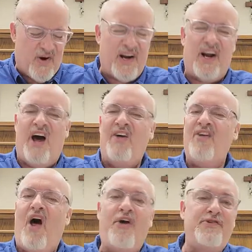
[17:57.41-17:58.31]
We are to love
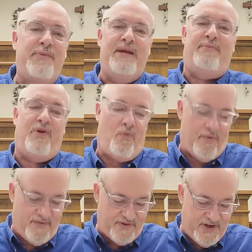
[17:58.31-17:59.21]
lost people and
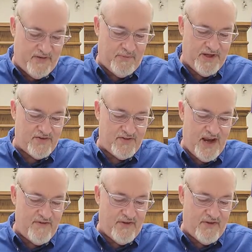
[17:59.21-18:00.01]
want to see them get saved.